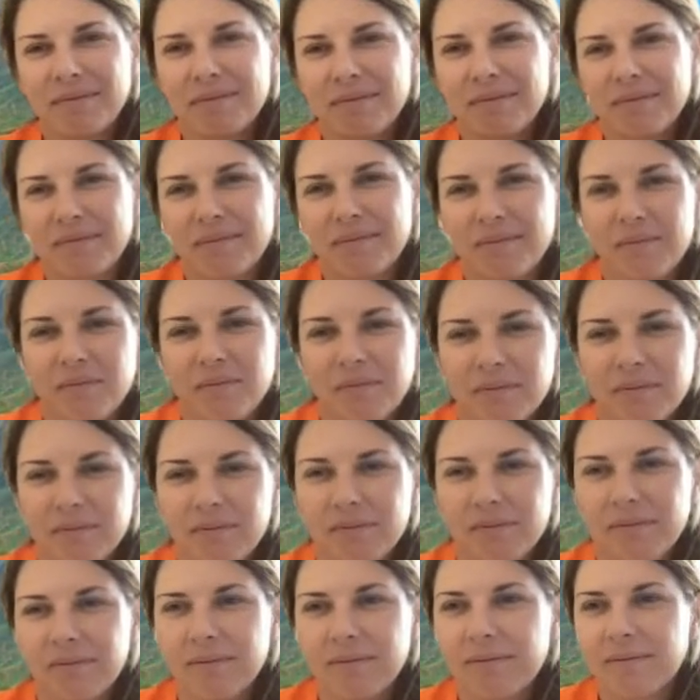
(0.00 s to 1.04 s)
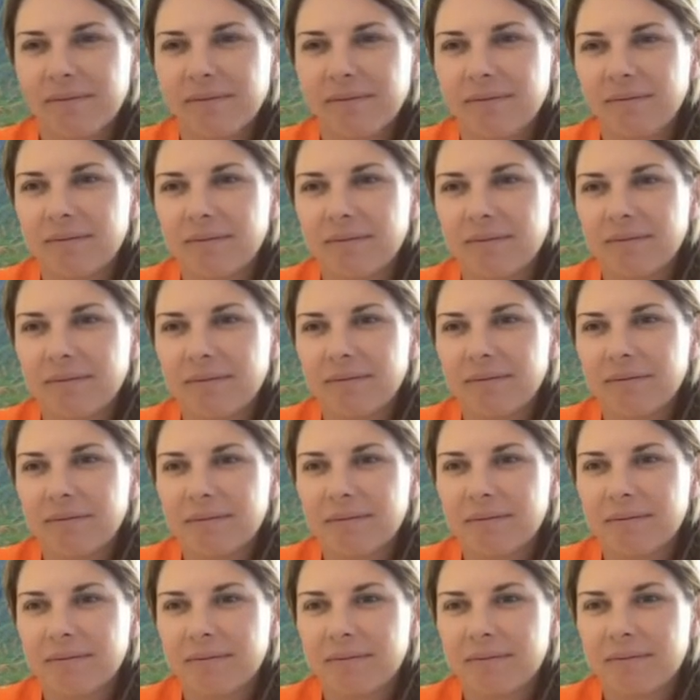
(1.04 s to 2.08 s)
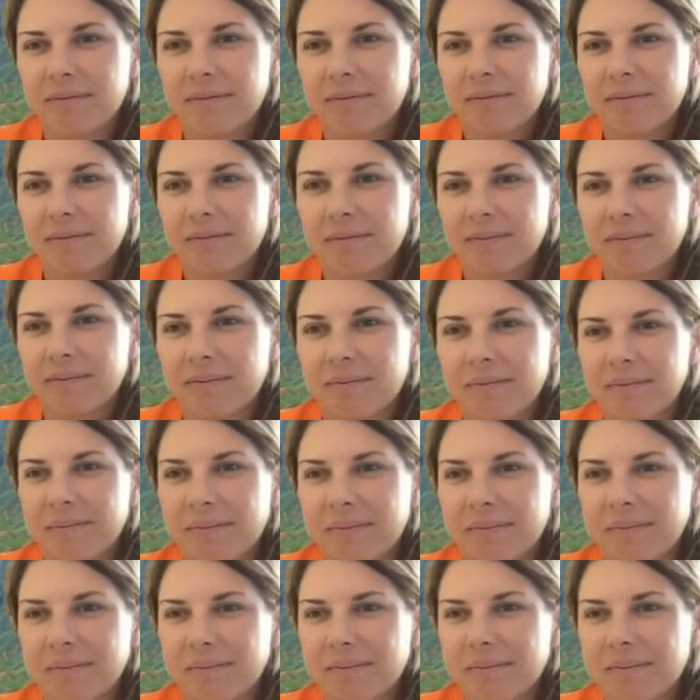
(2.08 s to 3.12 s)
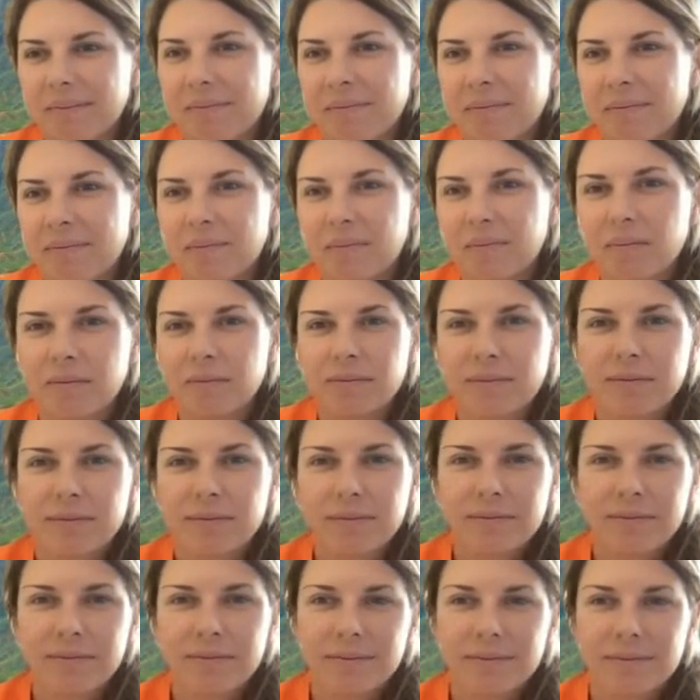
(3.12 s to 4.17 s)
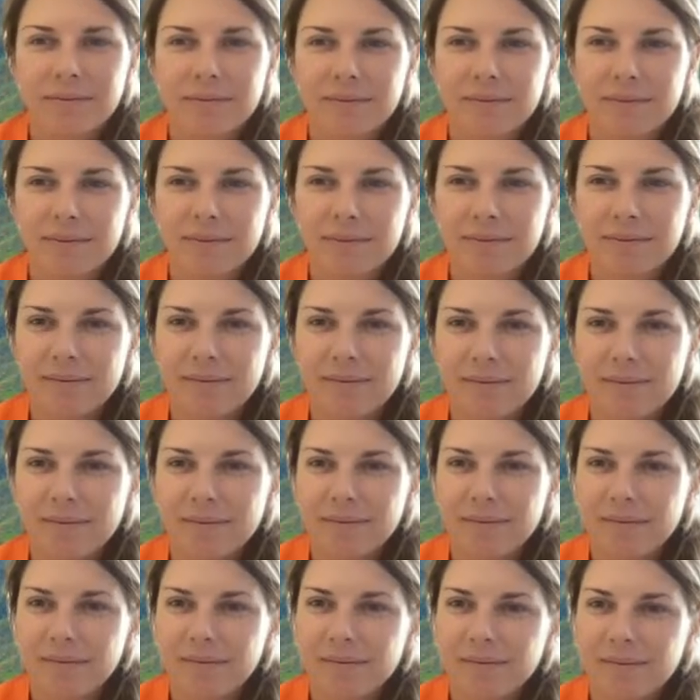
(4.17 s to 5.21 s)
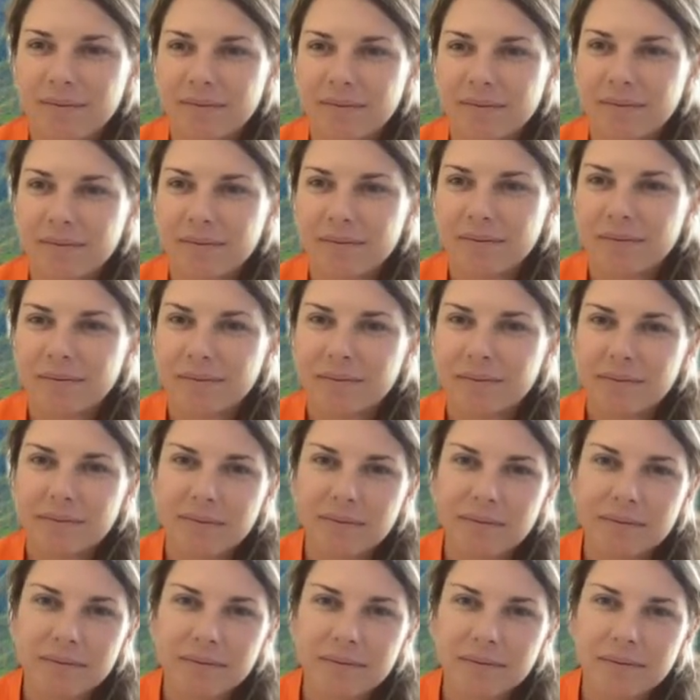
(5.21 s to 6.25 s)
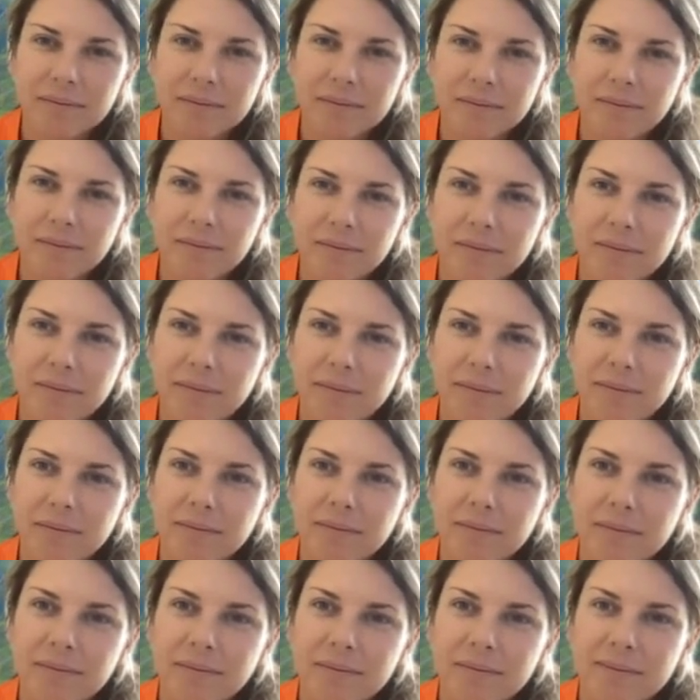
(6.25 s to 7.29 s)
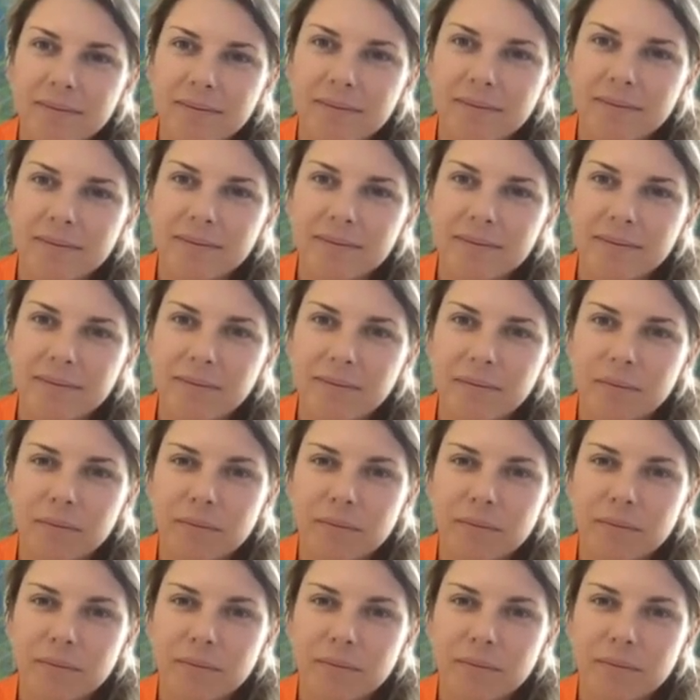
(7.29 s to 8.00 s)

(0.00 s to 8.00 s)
(silent)